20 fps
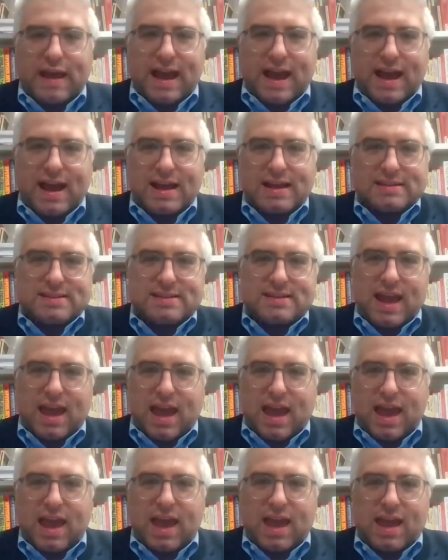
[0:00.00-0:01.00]
as
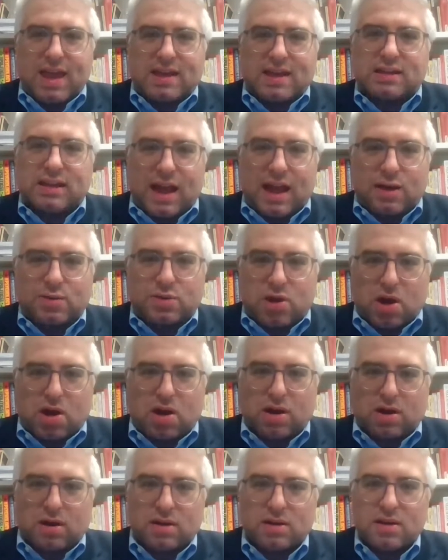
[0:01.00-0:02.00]
a clown
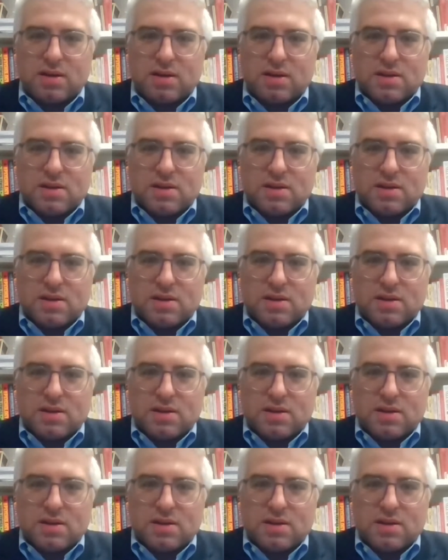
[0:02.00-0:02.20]
car.